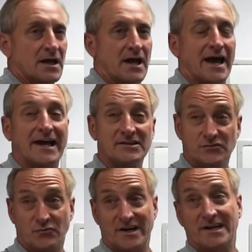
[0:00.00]
has a
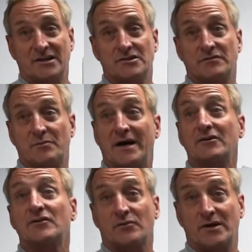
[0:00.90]
range of
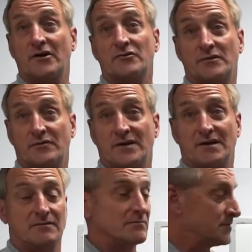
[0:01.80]
about 300 feet.